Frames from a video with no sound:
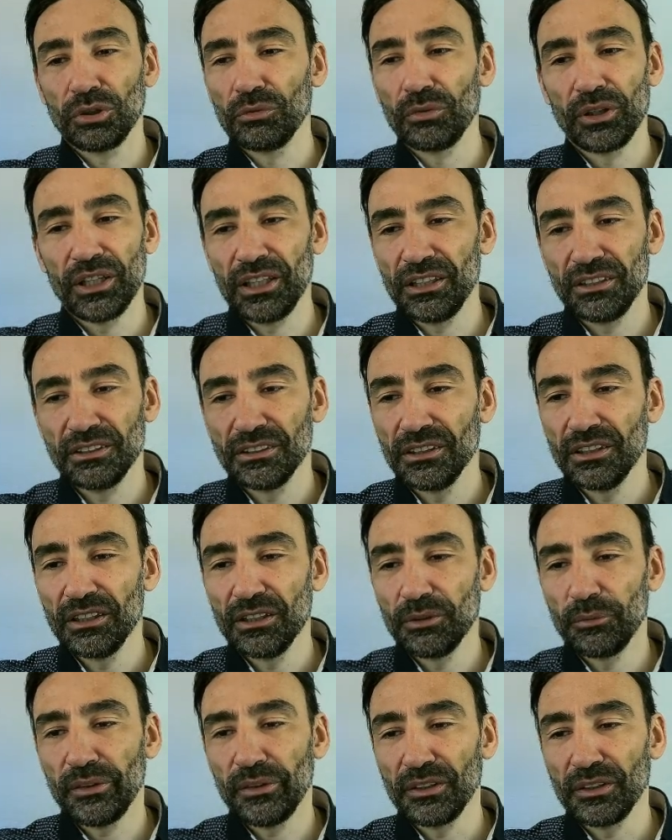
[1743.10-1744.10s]
way,
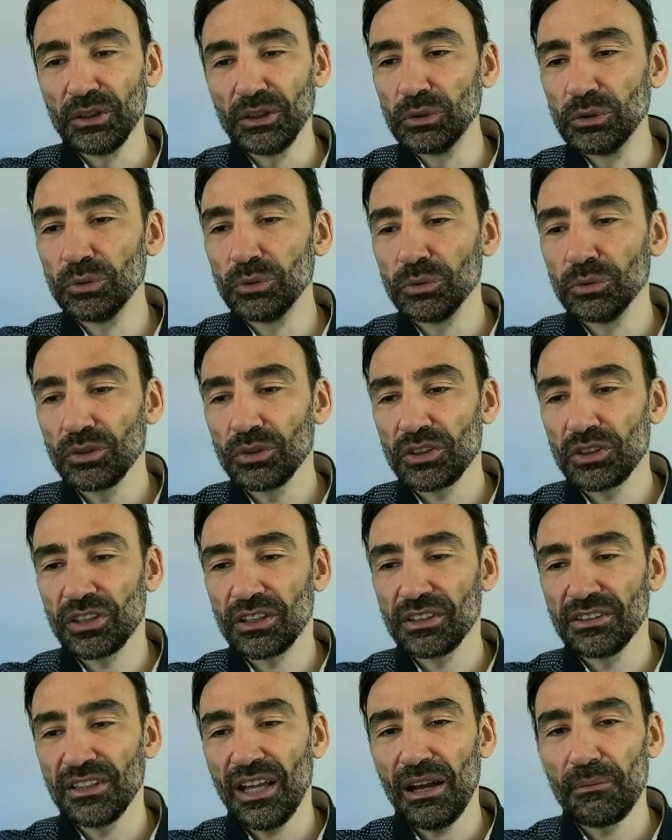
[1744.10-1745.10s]
with a new
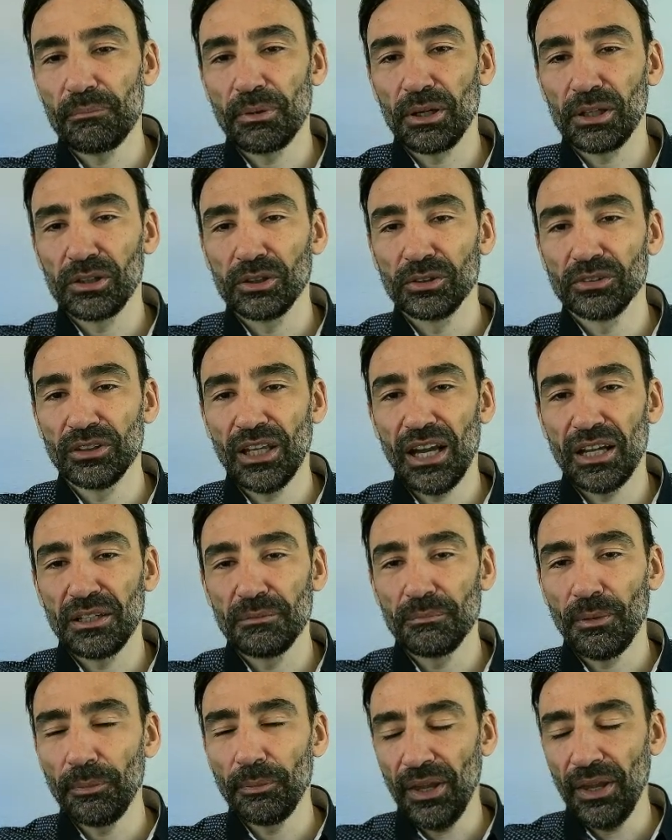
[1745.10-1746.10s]
secret number, Claude 9,
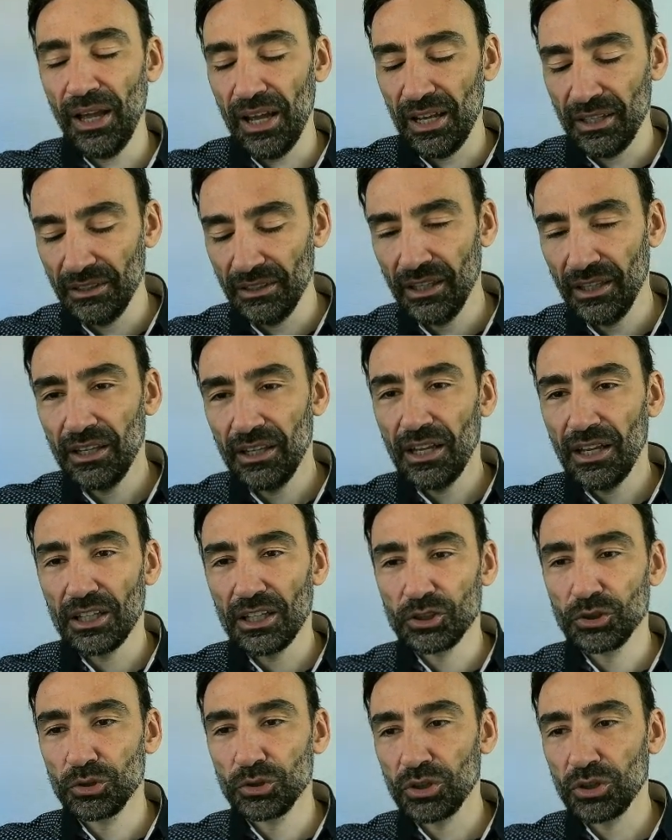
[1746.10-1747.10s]
Bob 9.
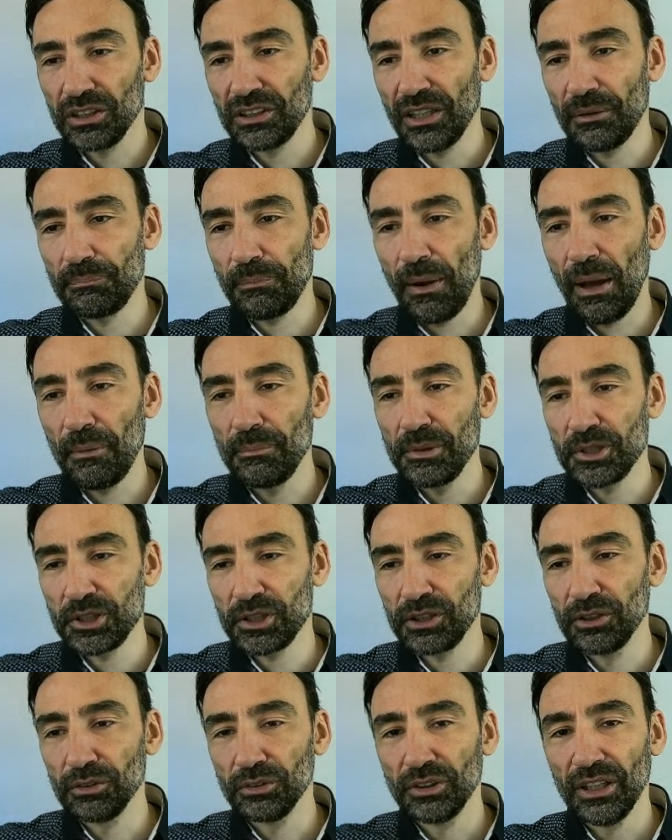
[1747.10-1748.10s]
As usual, they publish
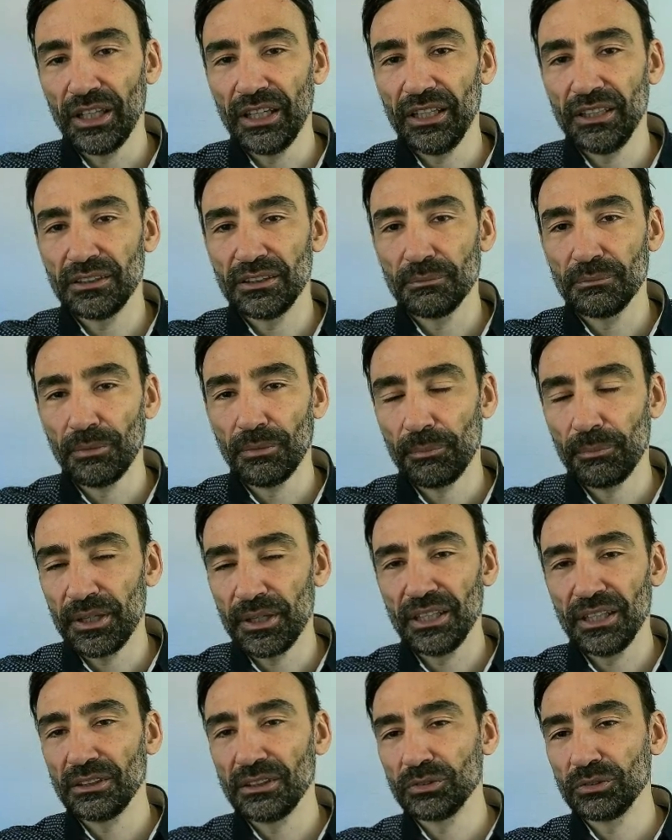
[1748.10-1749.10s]
Claude 8 and Bob
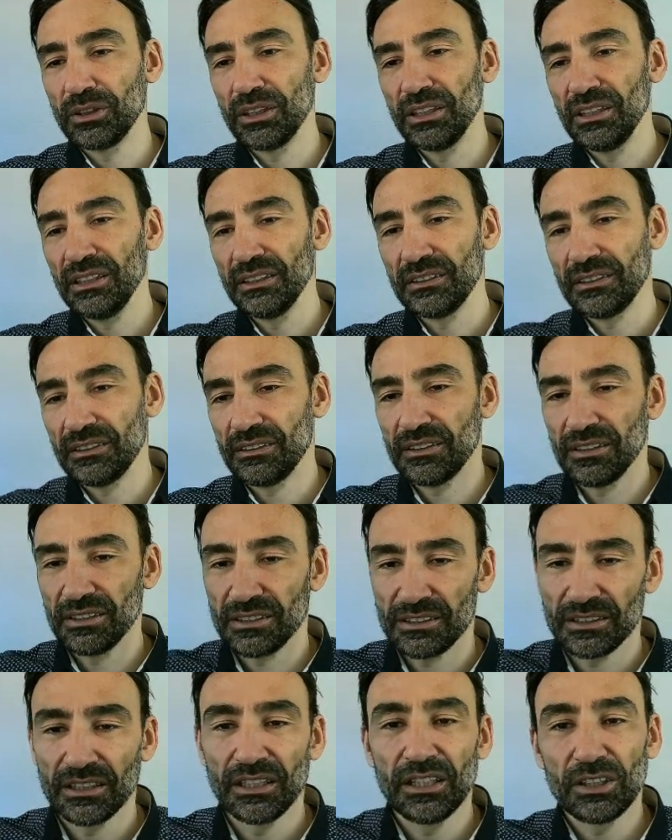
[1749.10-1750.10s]
8 to delete
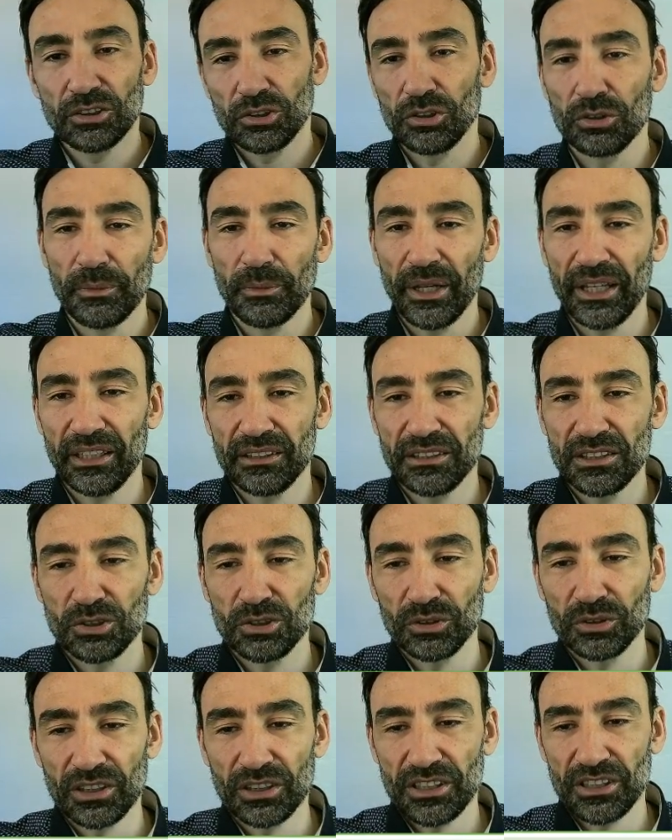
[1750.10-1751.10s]
this, so to make these
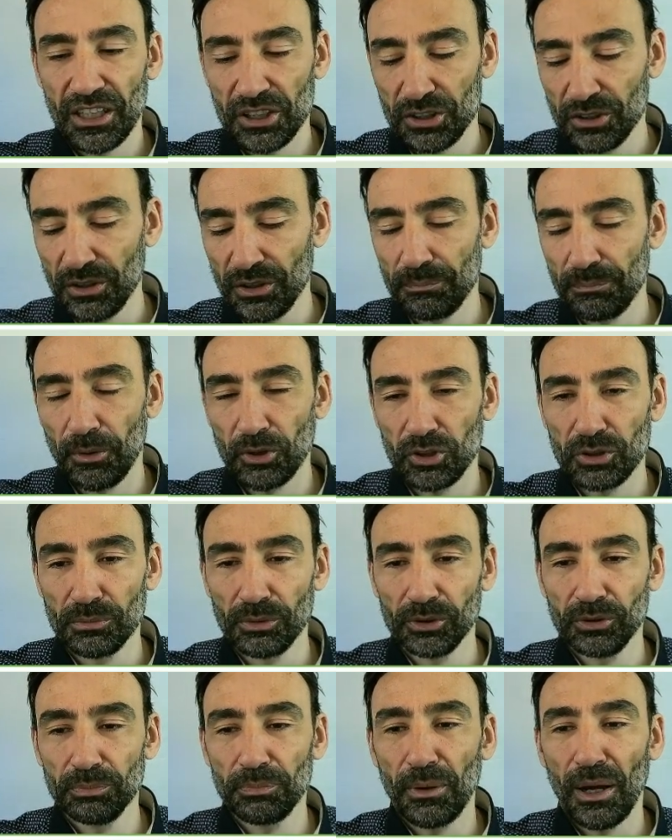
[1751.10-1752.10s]
2 transactions
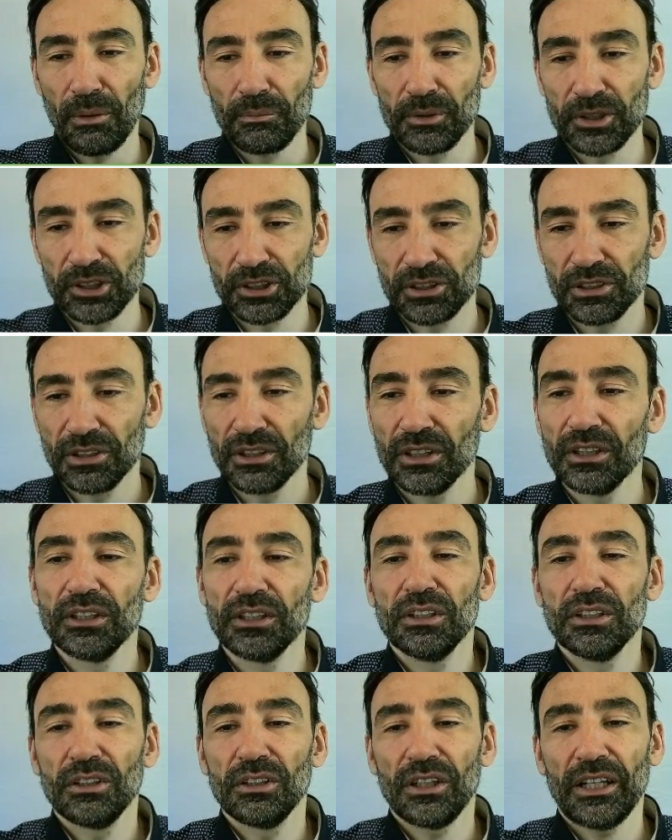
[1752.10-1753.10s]
impossible to publish.
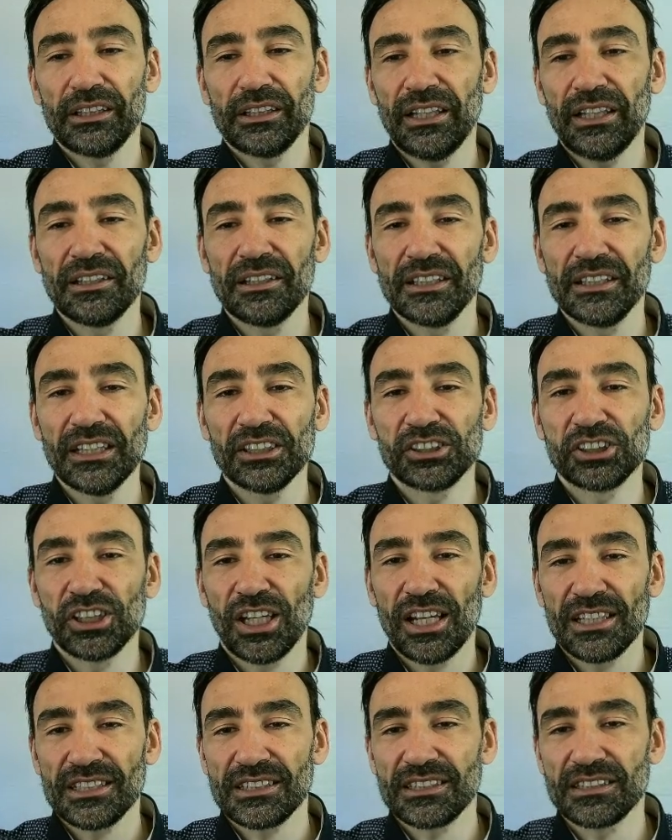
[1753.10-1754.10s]
Okay, they
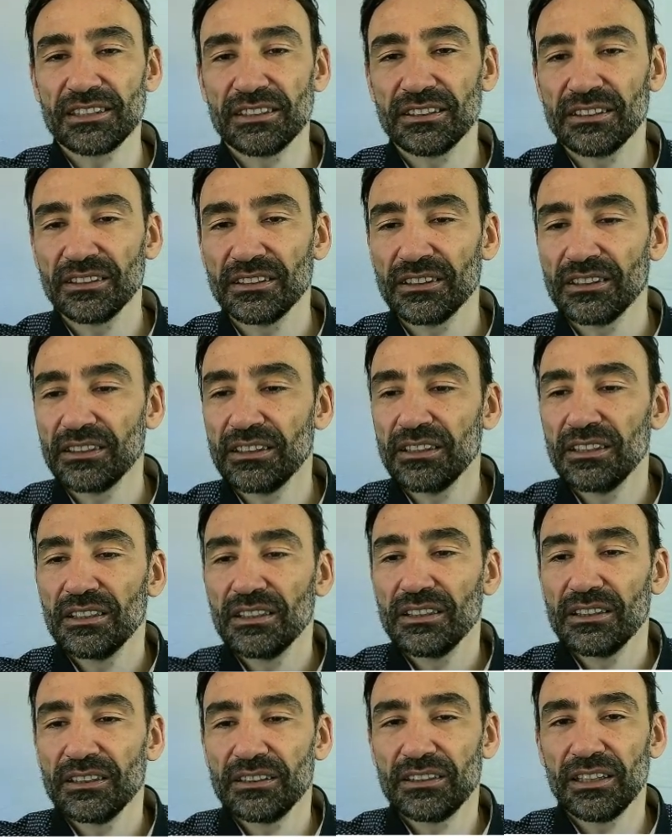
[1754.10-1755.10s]
readjust
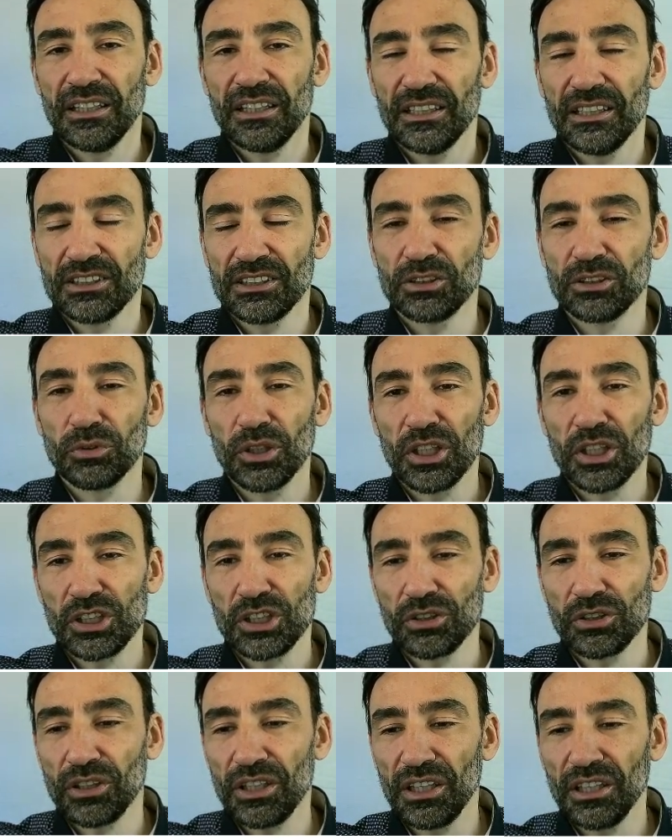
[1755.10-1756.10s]
the
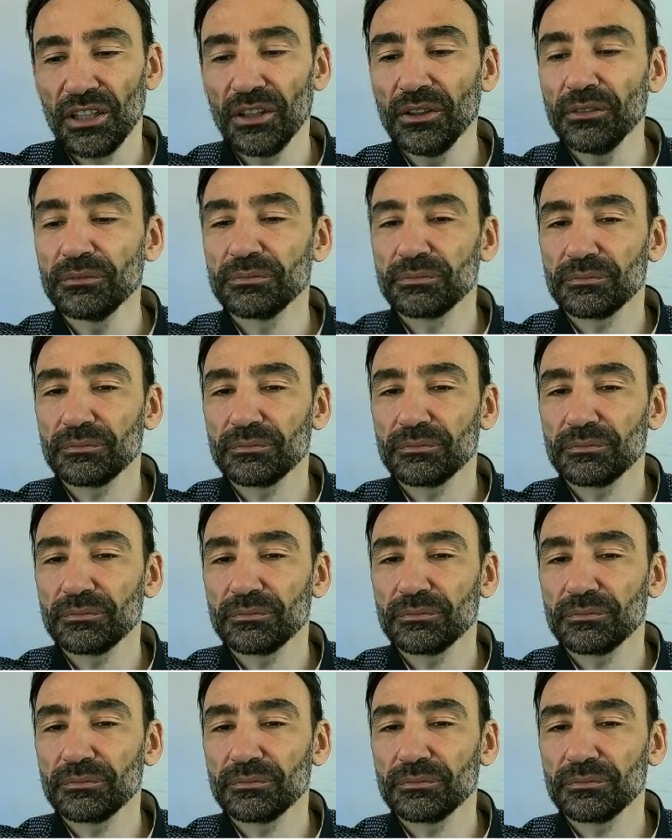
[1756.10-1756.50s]
situation here.